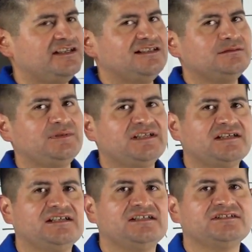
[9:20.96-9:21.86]
is
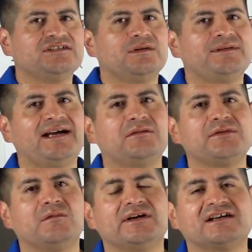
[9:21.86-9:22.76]
because now
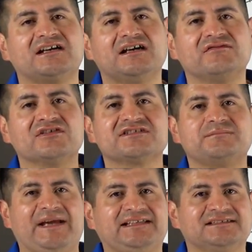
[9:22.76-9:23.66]
we want to cover
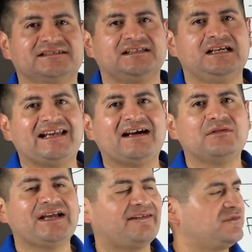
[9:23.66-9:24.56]
space. Now
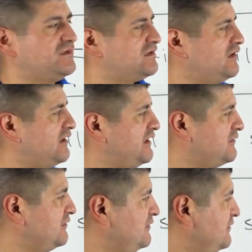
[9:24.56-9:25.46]
we have to start
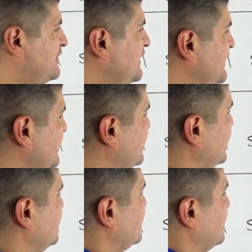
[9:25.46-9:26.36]
introducing this
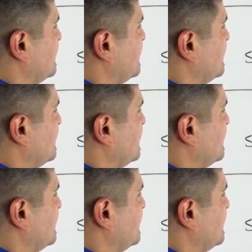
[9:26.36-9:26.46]
stitch.